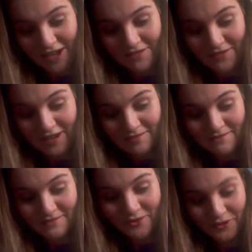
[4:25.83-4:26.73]
I've learned
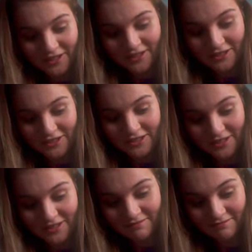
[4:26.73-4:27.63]
more than
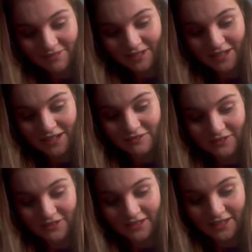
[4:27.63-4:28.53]
just being
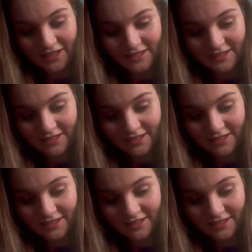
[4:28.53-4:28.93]
healthy, I guess.